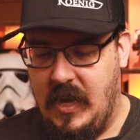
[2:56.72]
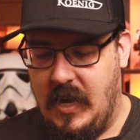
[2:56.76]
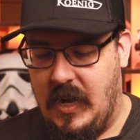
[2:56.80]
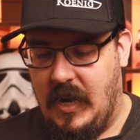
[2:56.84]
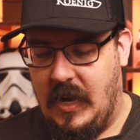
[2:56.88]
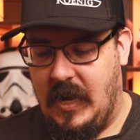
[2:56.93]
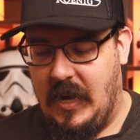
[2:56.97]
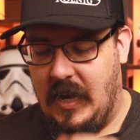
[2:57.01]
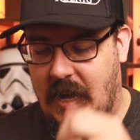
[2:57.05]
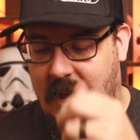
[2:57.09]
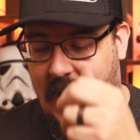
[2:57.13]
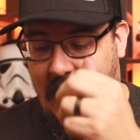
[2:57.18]

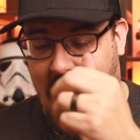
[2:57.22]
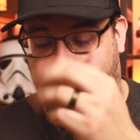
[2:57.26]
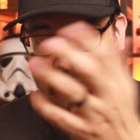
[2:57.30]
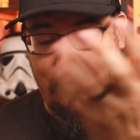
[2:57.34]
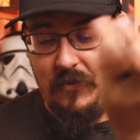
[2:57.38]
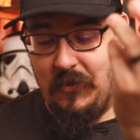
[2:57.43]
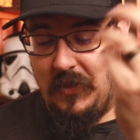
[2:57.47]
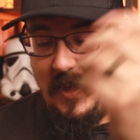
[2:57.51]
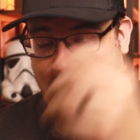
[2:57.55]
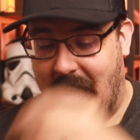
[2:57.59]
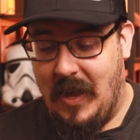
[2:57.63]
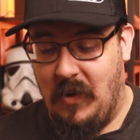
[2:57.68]
Uh,
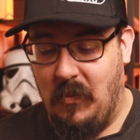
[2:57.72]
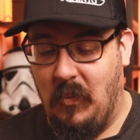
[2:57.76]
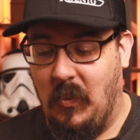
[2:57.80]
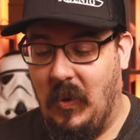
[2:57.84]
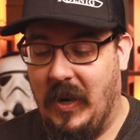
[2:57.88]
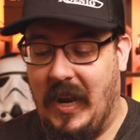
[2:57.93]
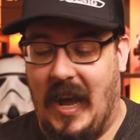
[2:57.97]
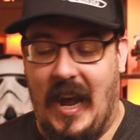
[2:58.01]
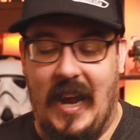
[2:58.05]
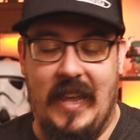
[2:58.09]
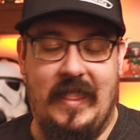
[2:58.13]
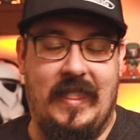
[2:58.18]
after that,
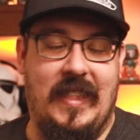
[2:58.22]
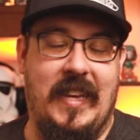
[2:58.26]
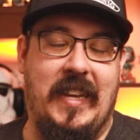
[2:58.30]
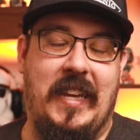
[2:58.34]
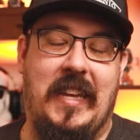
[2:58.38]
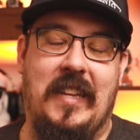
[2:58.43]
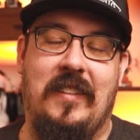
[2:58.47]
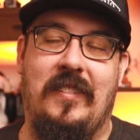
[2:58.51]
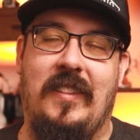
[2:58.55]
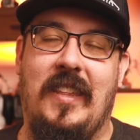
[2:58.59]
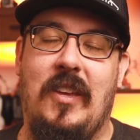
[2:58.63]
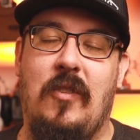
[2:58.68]
what I think
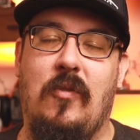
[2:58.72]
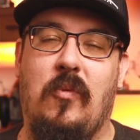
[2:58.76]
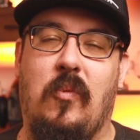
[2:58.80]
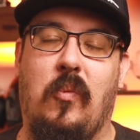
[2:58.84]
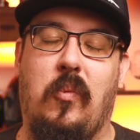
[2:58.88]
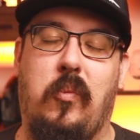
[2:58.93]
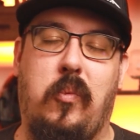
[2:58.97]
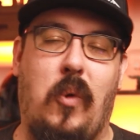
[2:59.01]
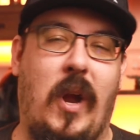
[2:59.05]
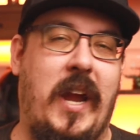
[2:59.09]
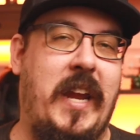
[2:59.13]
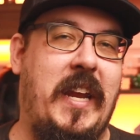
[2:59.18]
is the
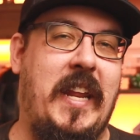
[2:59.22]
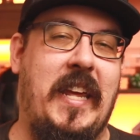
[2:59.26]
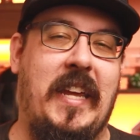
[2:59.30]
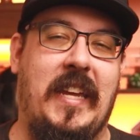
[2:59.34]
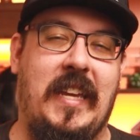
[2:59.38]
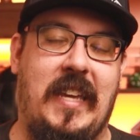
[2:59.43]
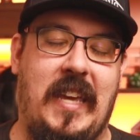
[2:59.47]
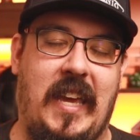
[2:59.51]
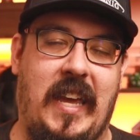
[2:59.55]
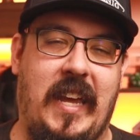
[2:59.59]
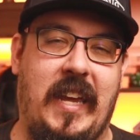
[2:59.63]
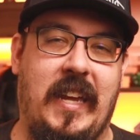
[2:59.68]

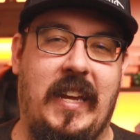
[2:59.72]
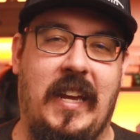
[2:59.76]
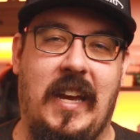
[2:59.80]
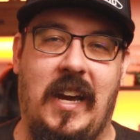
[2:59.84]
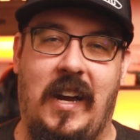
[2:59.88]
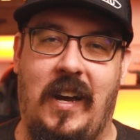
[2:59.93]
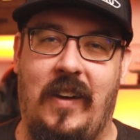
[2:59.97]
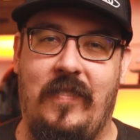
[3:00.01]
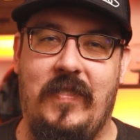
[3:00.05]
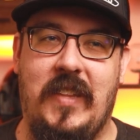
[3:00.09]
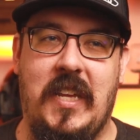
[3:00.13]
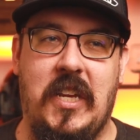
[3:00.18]
reigning king
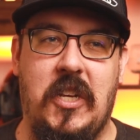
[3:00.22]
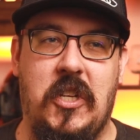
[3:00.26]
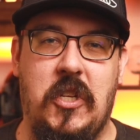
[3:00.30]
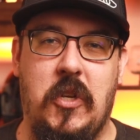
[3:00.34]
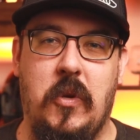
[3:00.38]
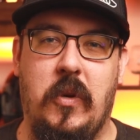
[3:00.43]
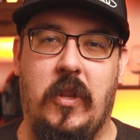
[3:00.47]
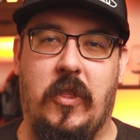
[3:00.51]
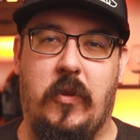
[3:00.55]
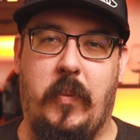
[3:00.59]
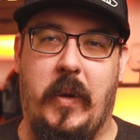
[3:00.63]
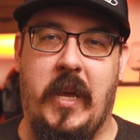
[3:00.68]
of the
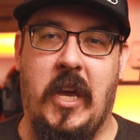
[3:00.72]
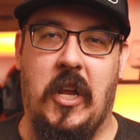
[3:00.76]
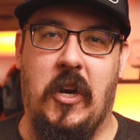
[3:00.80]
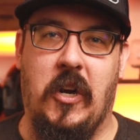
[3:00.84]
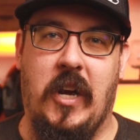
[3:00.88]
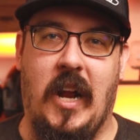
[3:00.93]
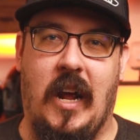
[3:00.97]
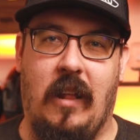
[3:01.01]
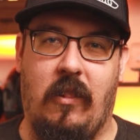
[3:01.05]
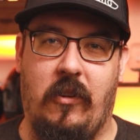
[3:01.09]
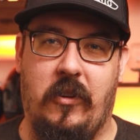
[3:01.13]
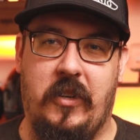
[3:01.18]
two to three hundred
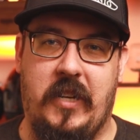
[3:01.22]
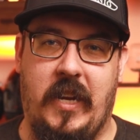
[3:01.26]
dollar